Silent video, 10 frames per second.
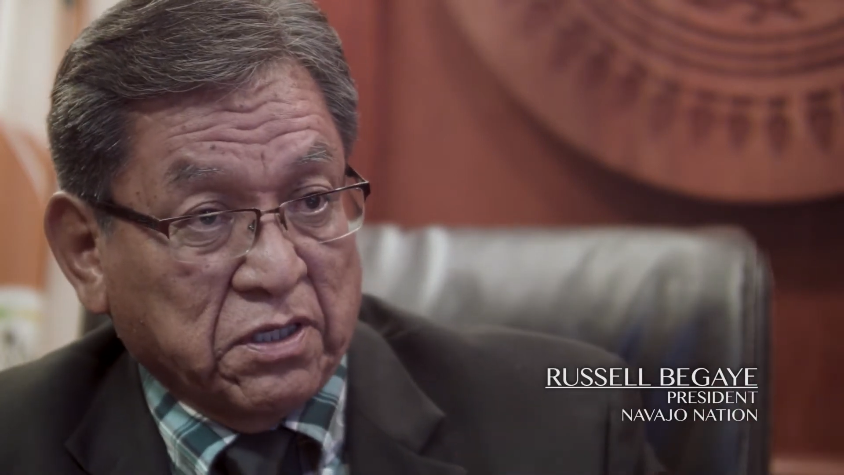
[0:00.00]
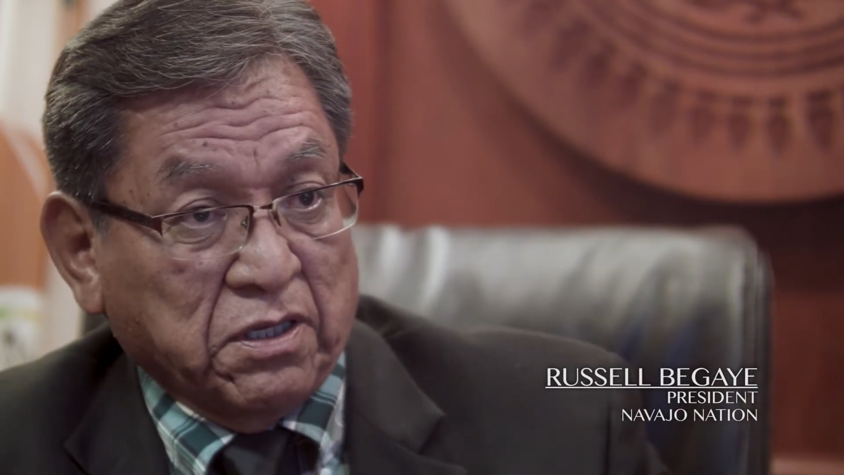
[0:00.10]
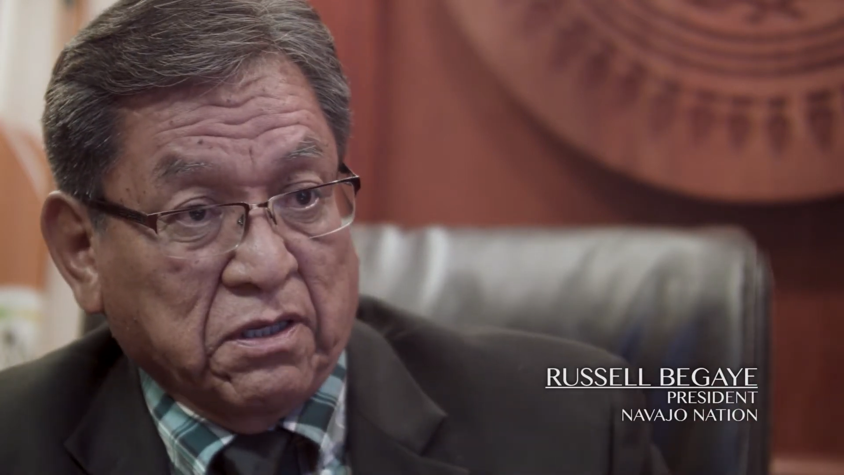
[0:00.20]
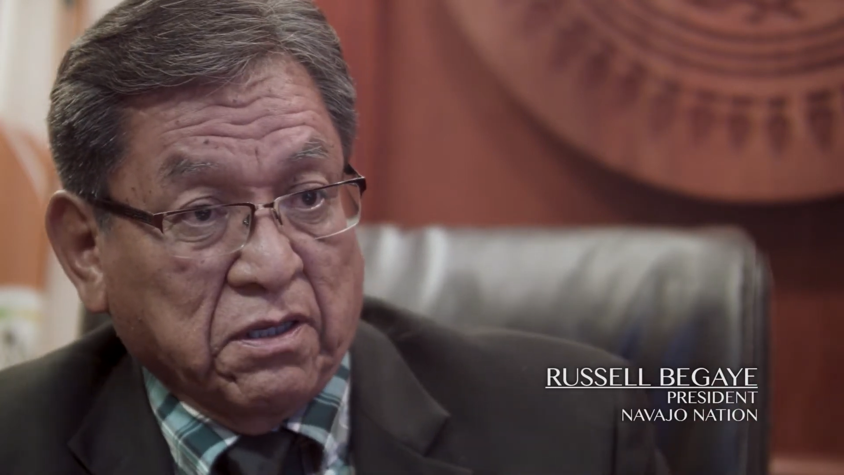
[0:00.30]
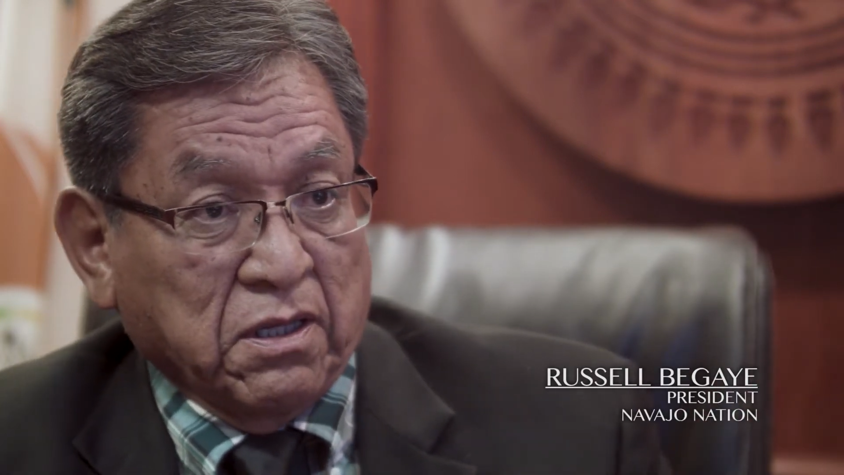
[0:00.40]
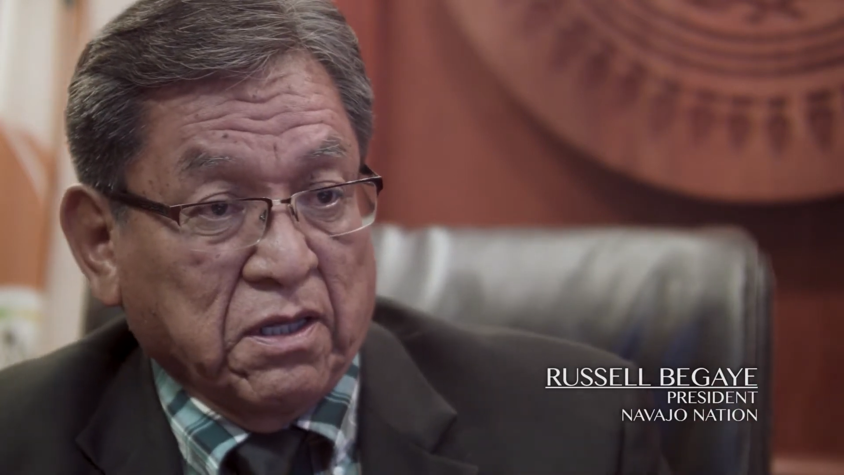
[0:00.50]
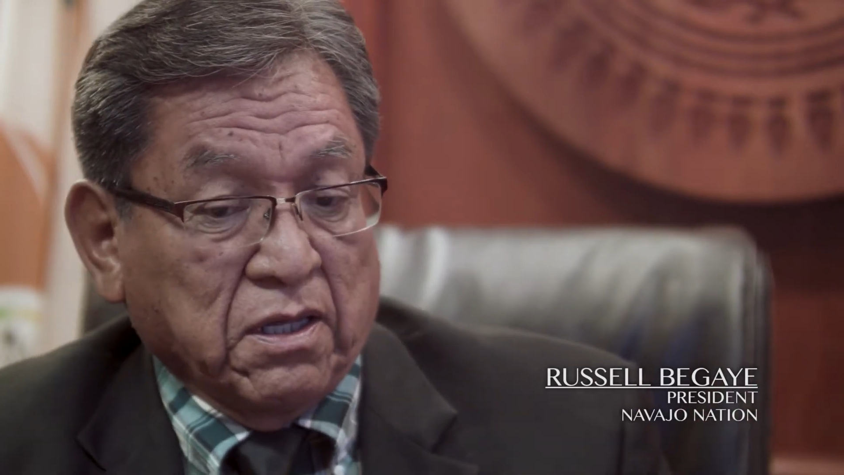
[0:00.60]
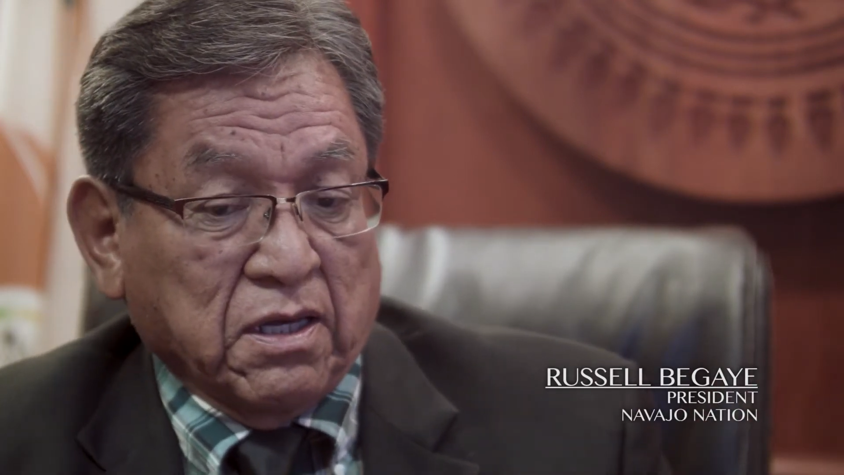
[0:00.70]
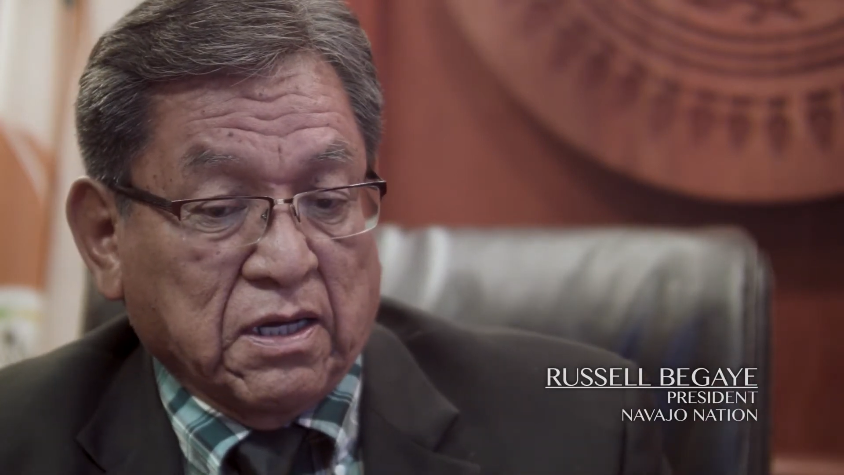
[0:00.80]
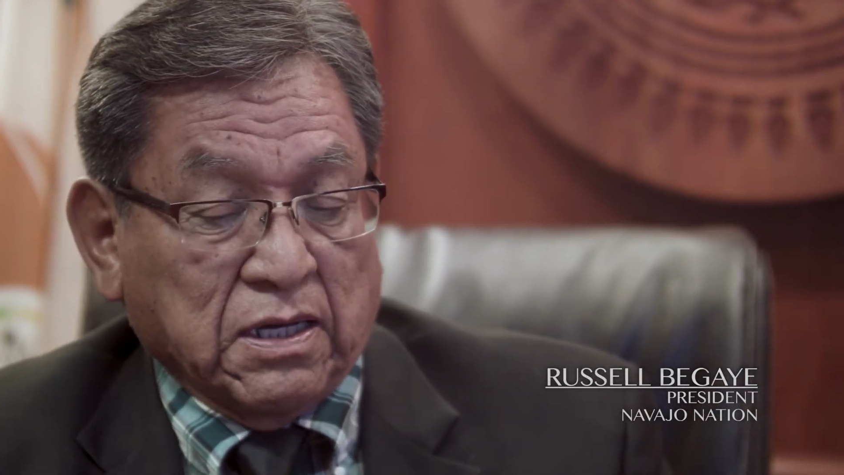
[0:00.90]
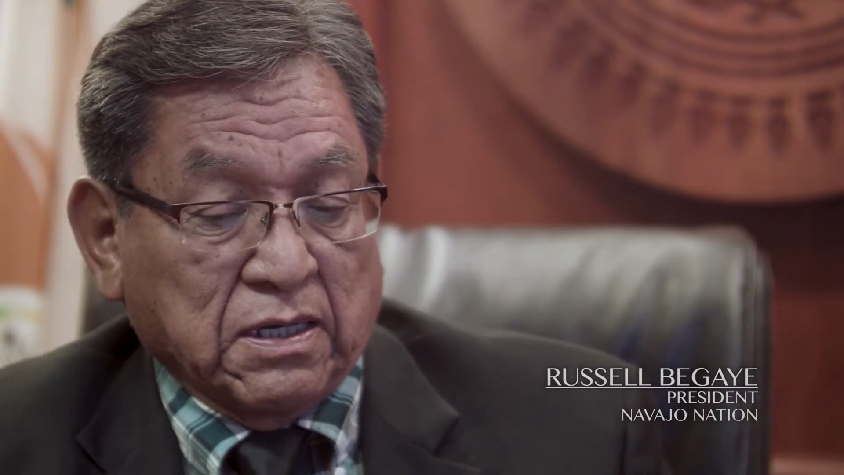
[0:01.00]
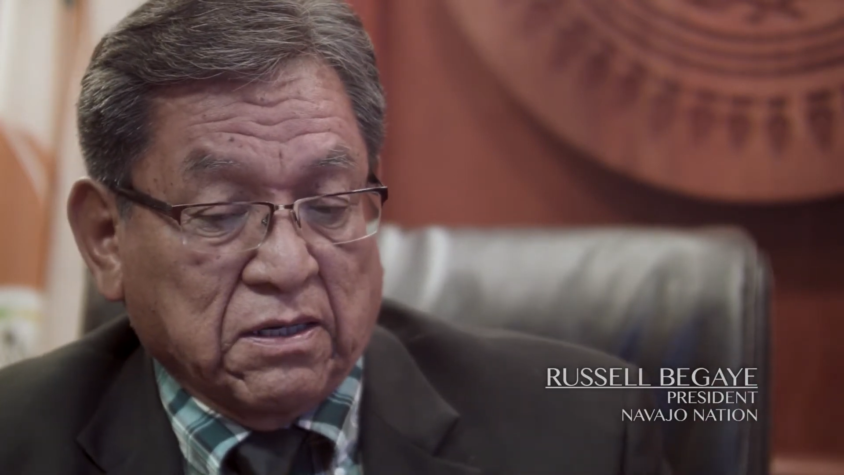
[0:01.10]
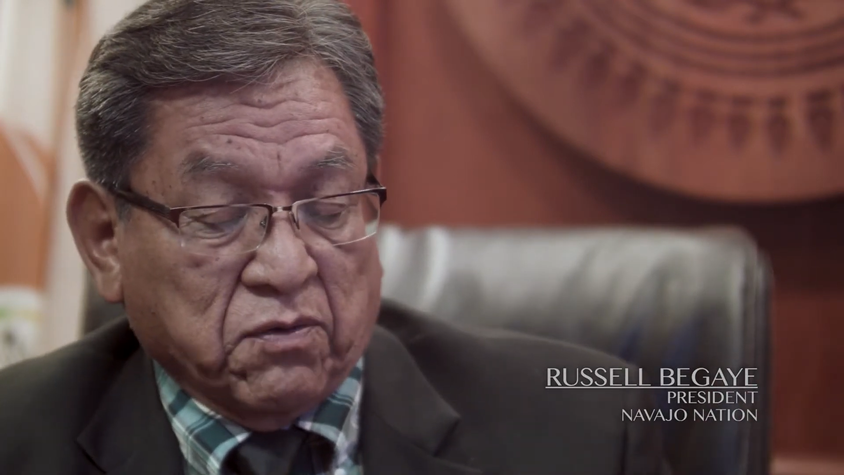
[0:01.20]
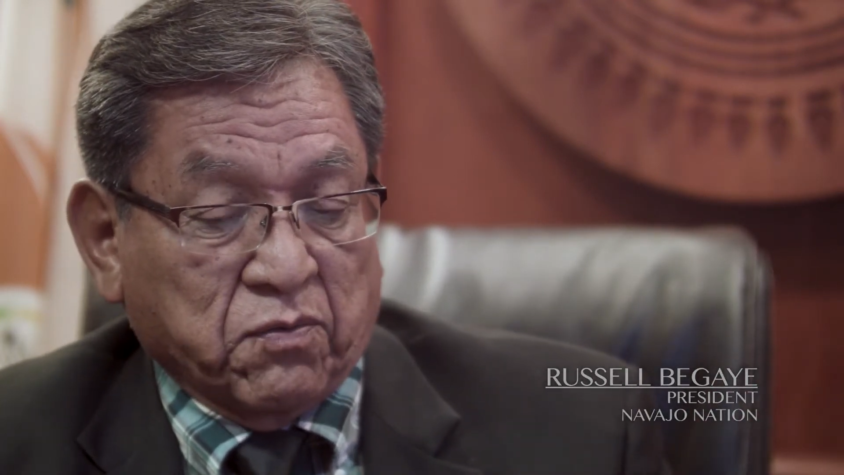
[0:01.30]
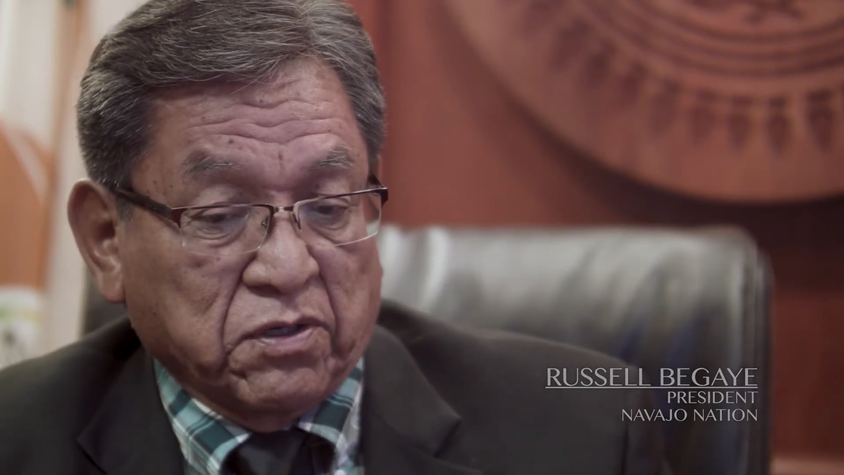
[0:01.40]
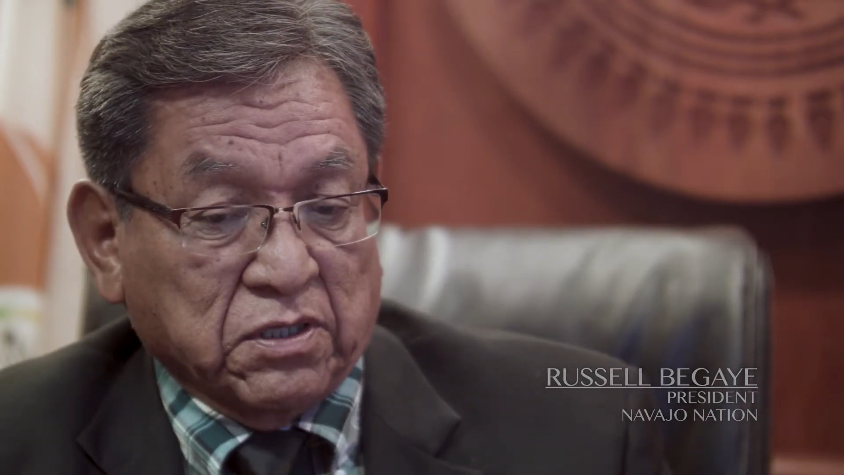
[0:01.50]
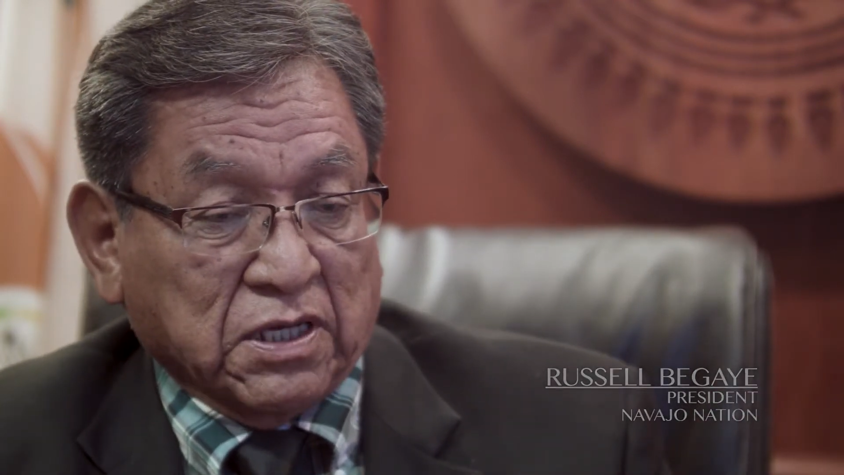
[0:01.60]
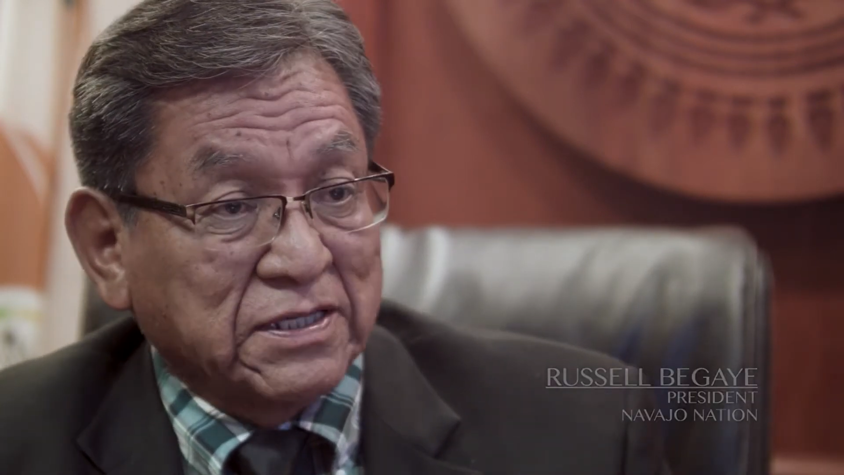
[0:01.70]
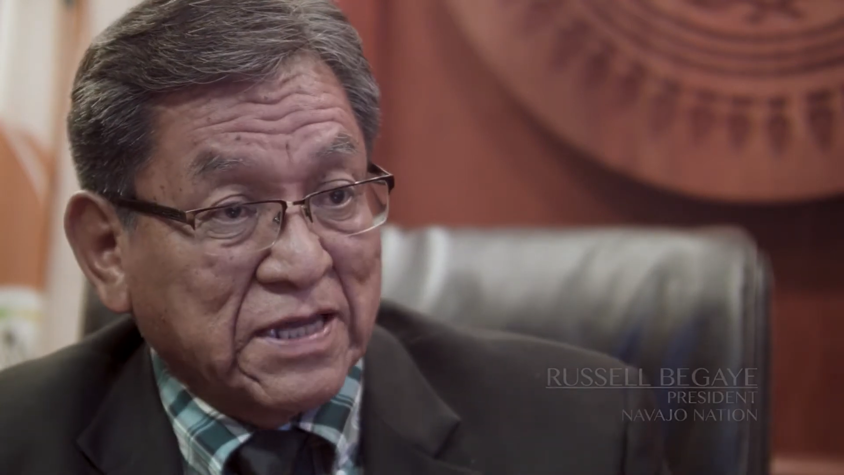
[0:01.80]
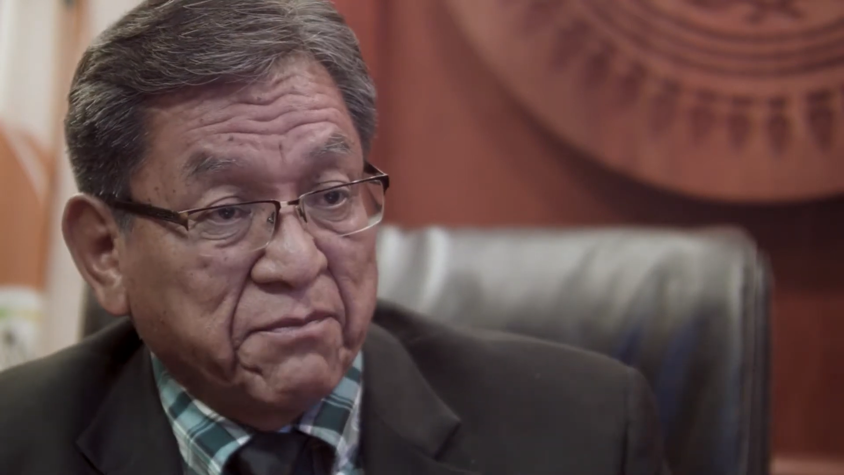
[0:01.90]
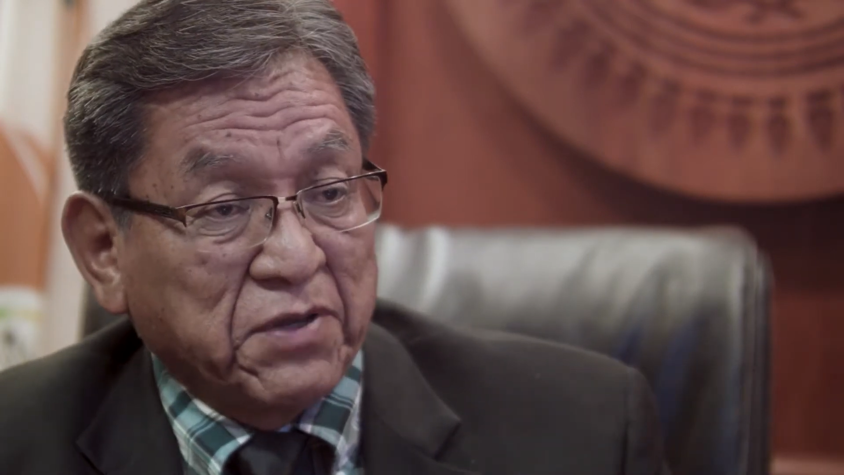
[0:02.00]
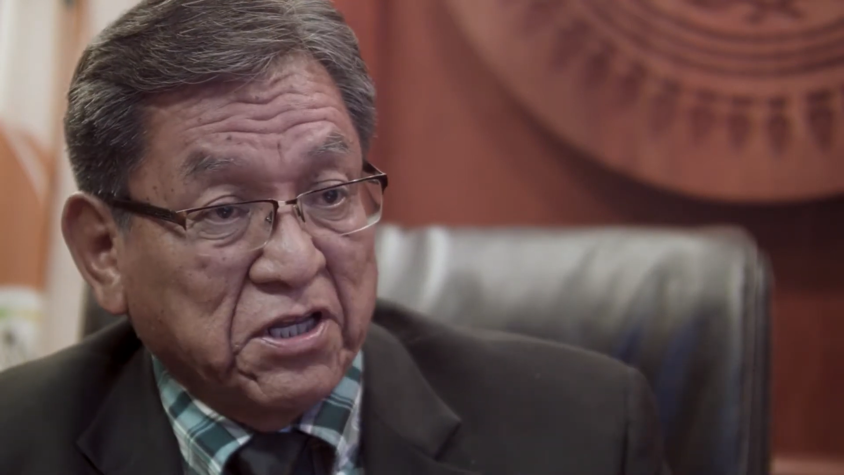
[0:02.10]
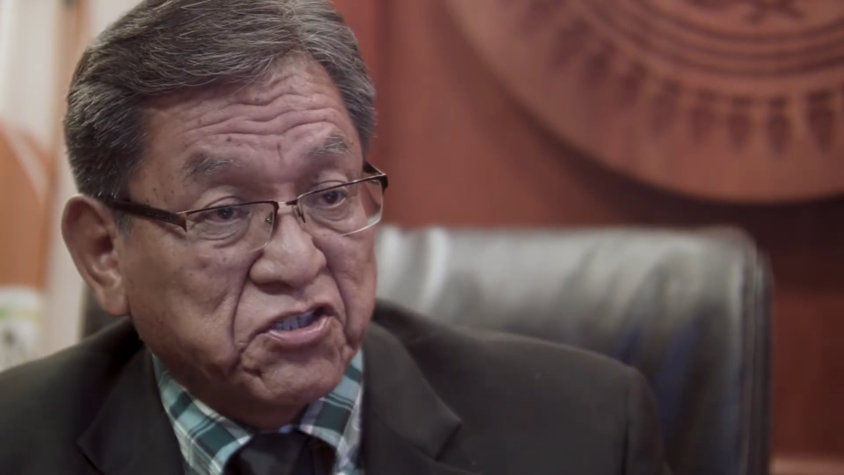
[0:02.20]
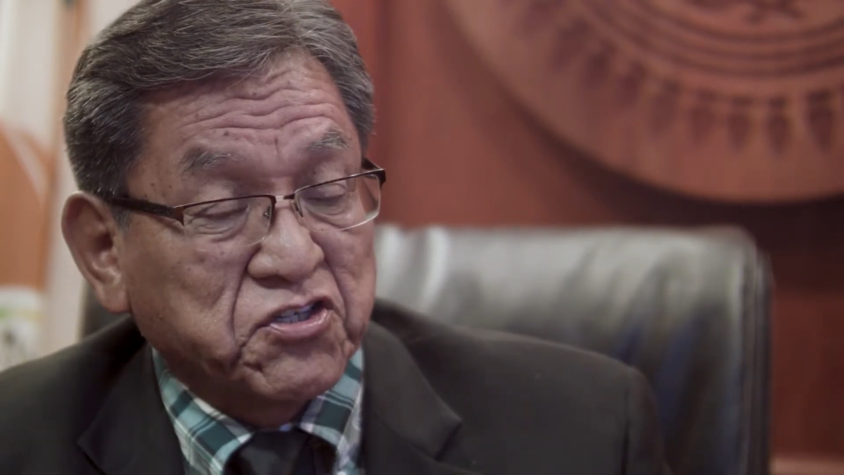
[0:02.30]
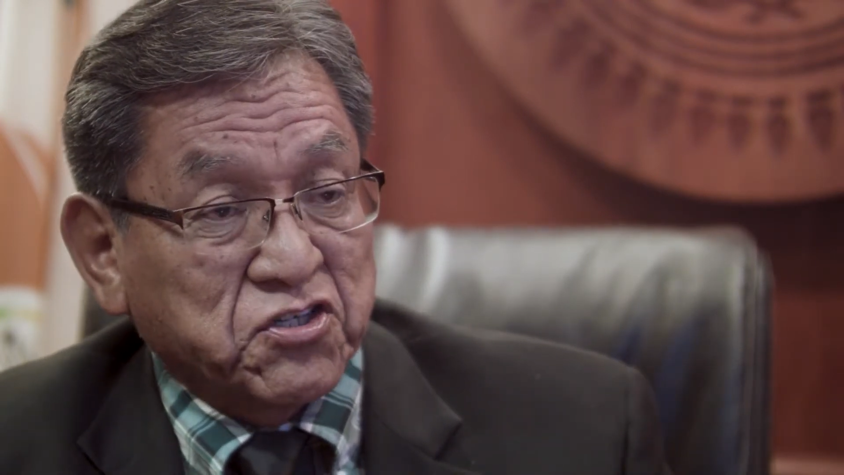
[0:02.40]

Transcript: the contamination